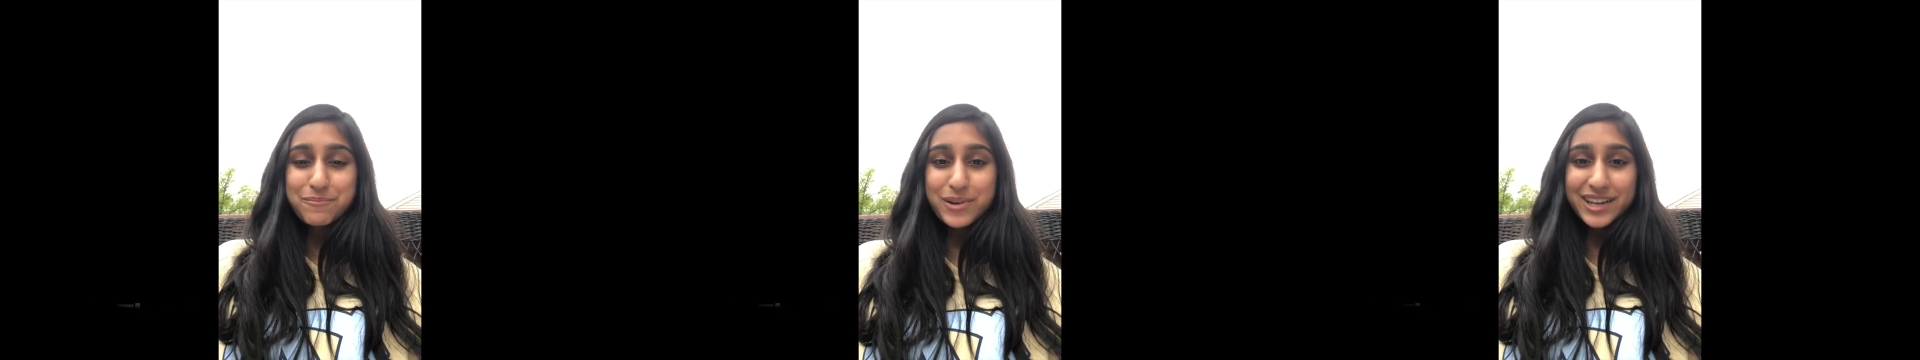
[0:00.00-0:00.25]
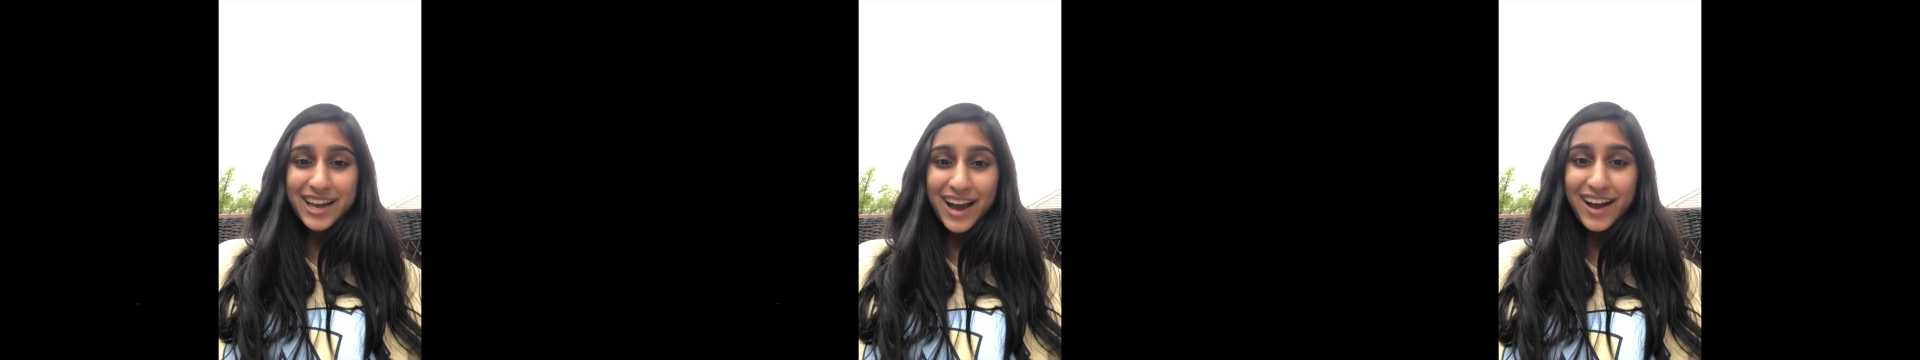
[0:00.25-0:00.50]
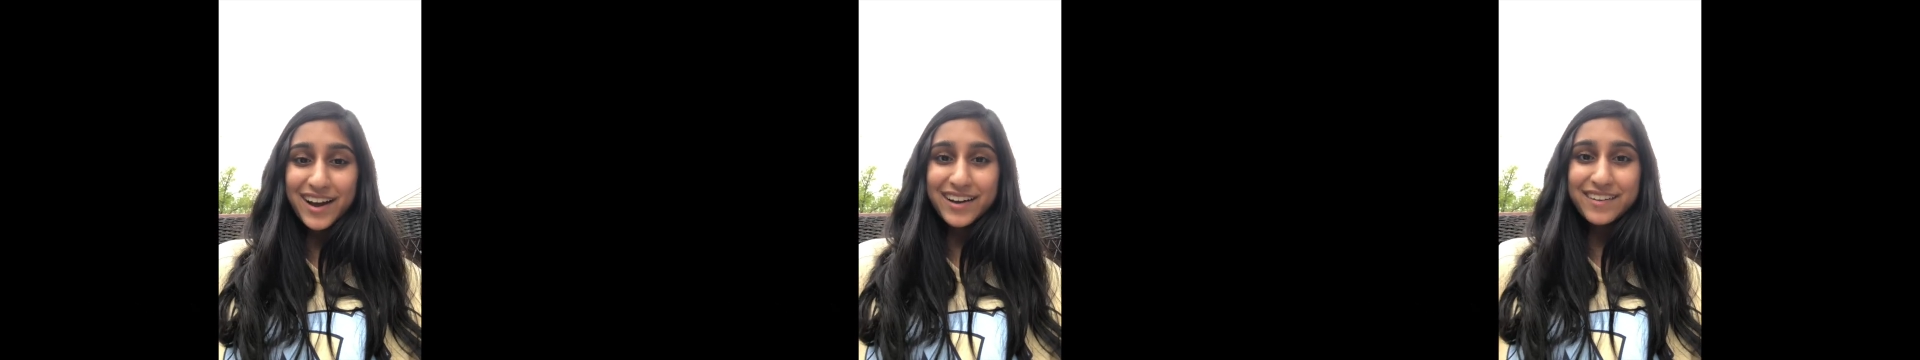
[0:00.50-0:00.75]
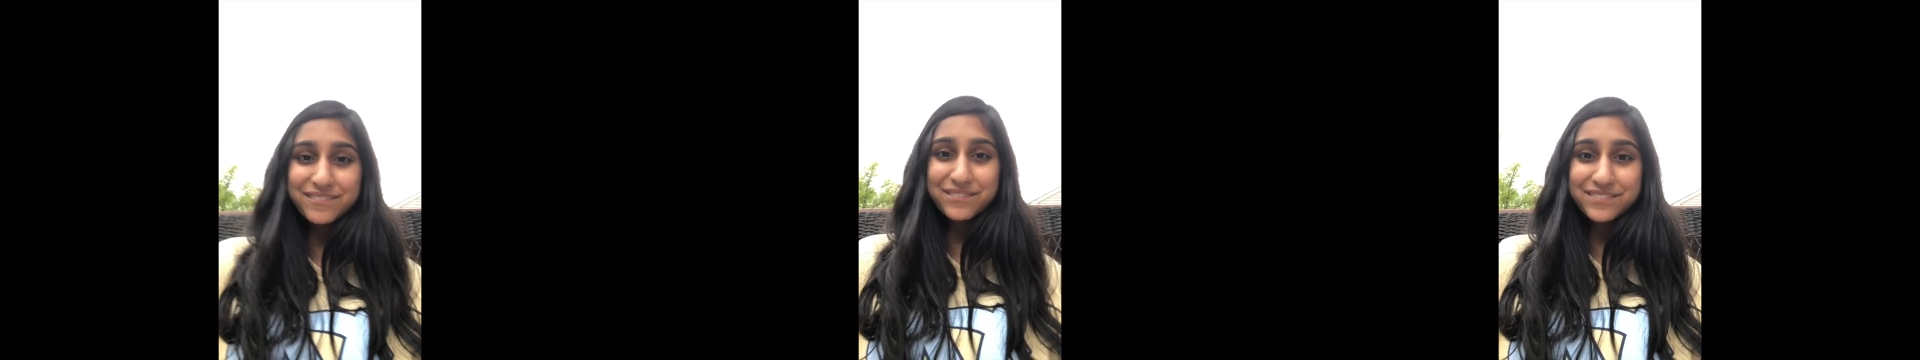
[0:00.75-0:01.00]
But yeah,
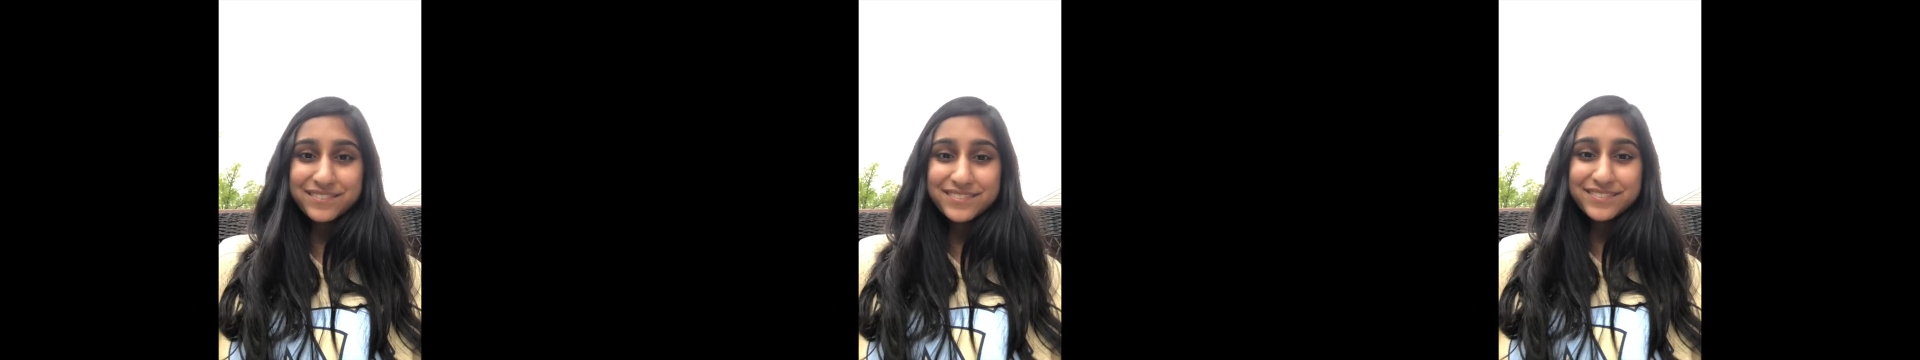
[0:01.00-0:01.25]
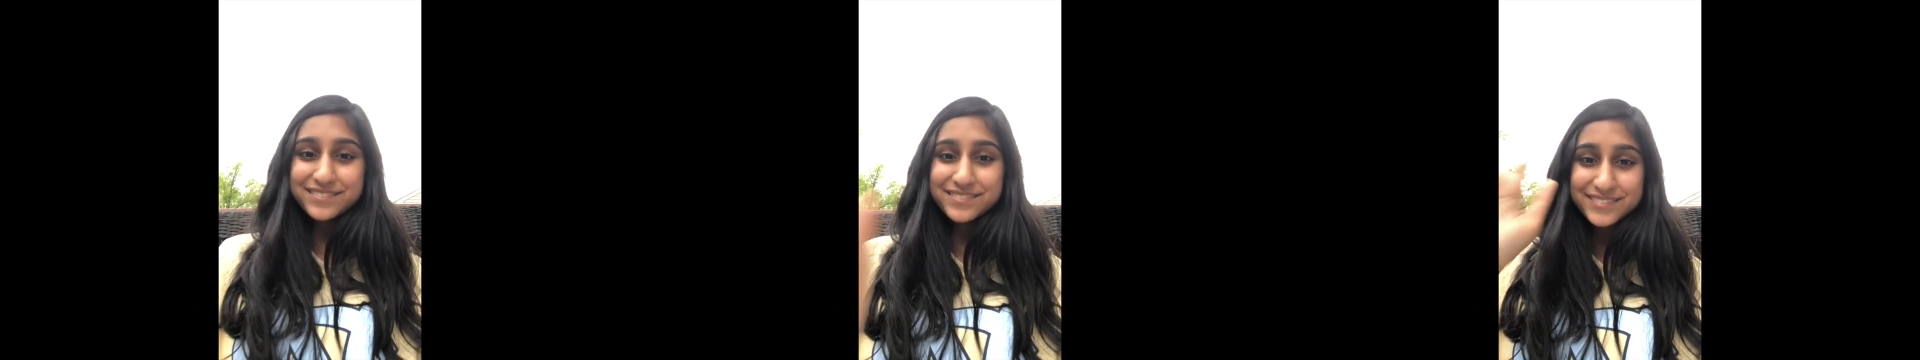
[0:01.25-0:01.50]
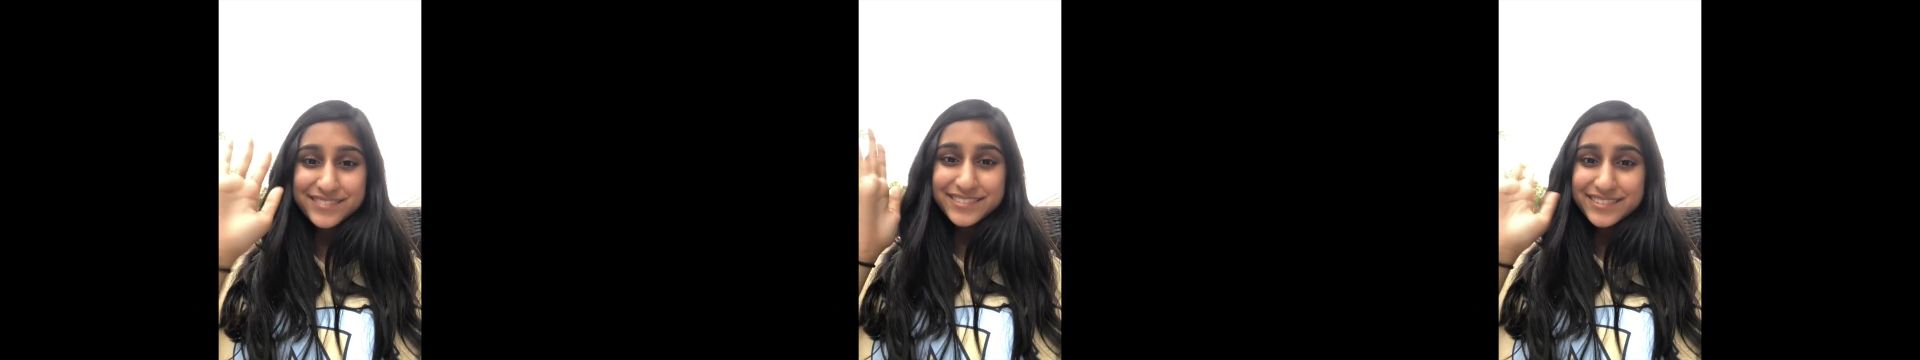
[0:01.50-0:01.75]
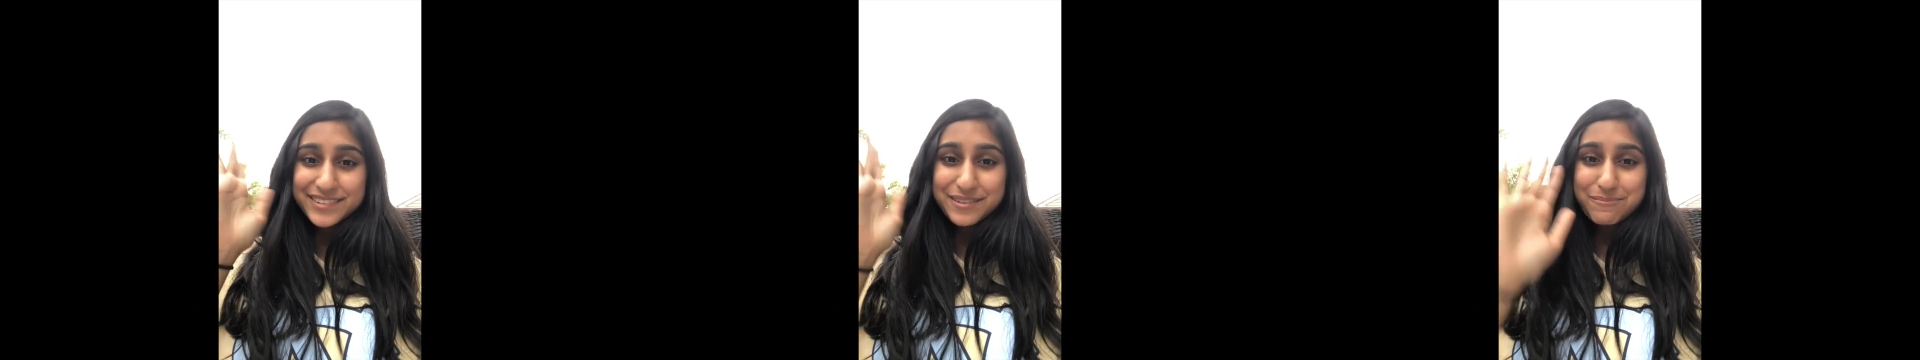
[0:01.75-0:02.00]

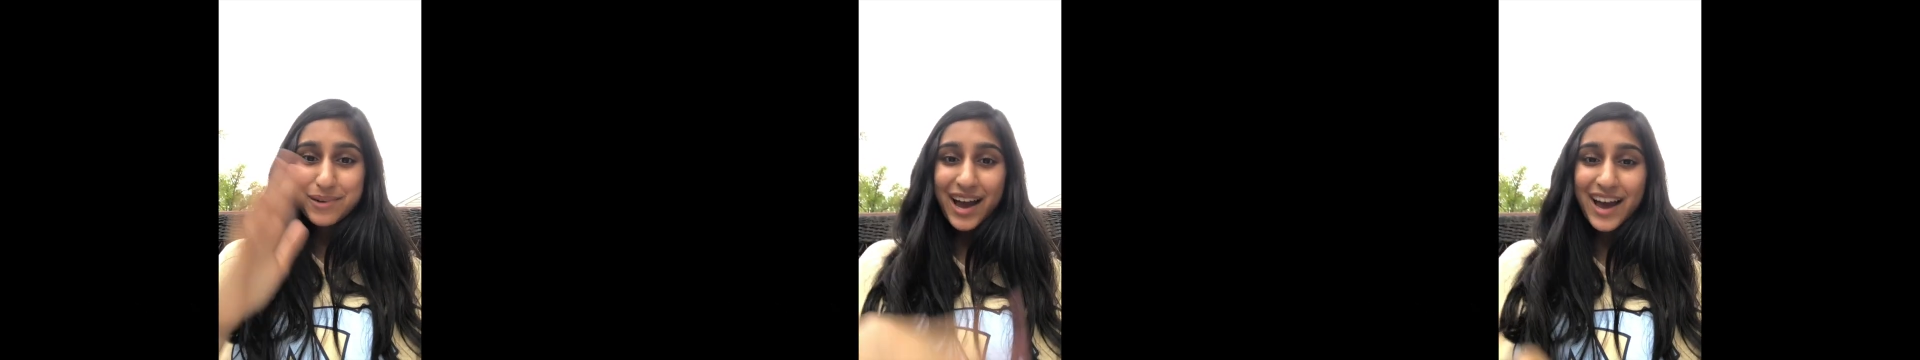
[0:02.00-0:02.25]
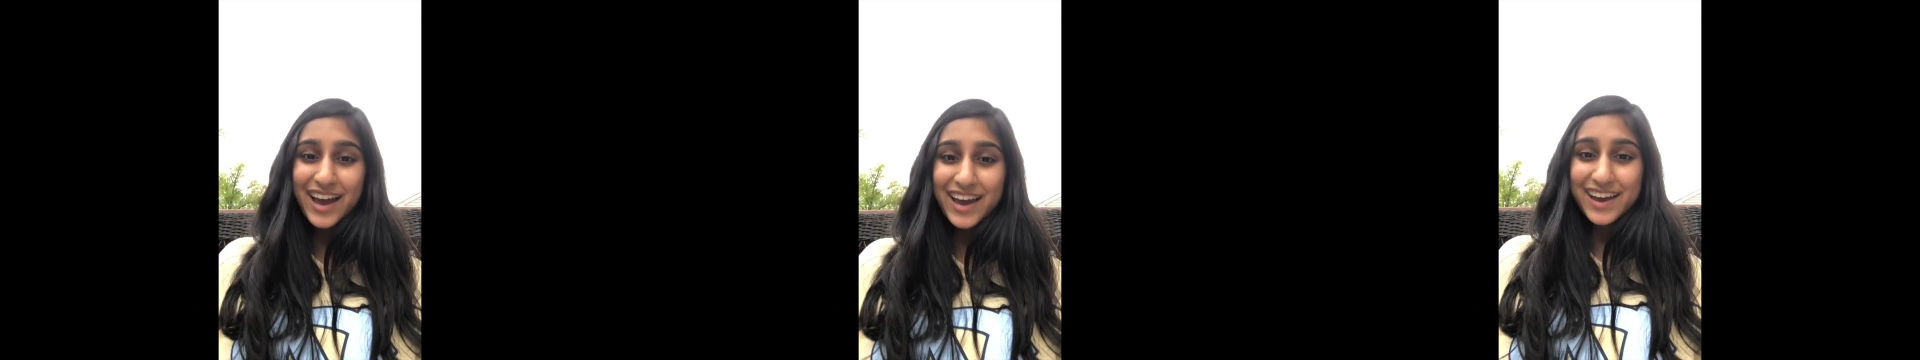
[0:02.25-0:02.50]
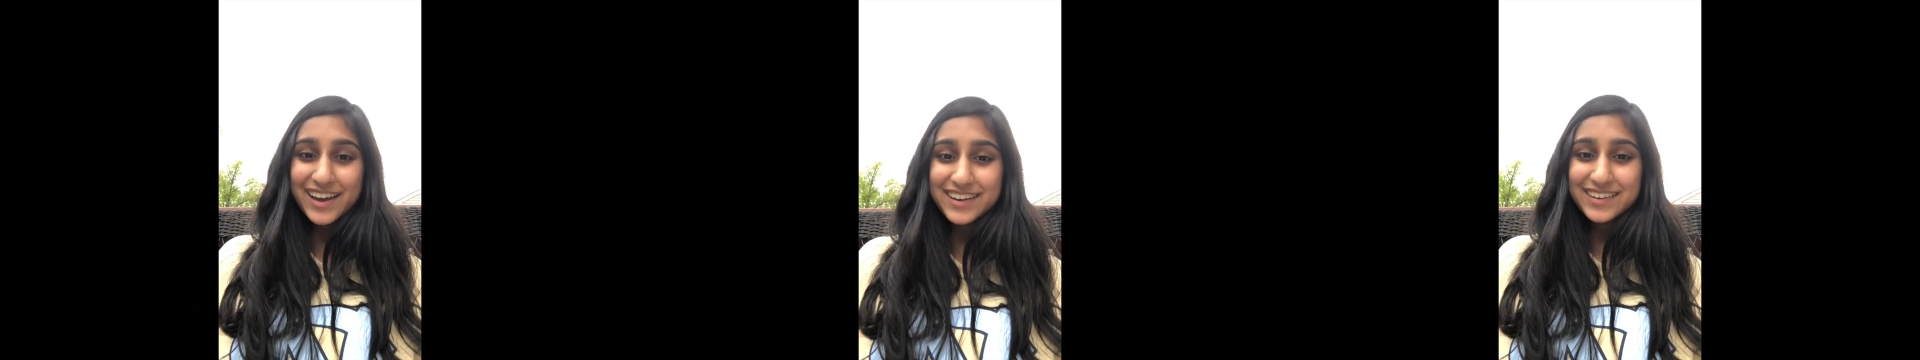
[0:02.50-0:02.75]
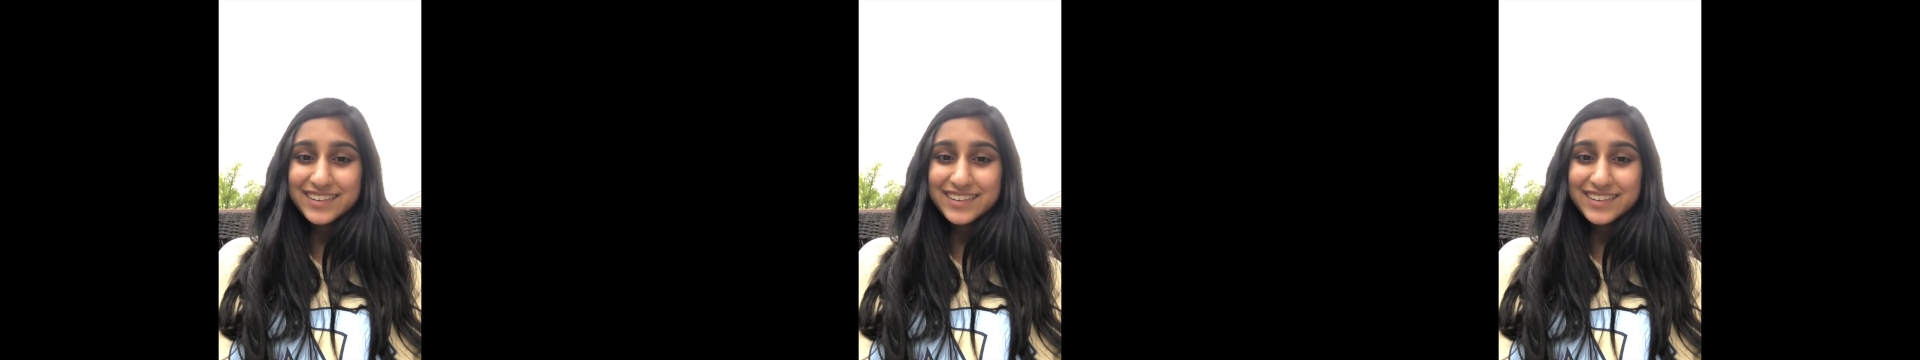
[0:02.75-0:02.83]
bye.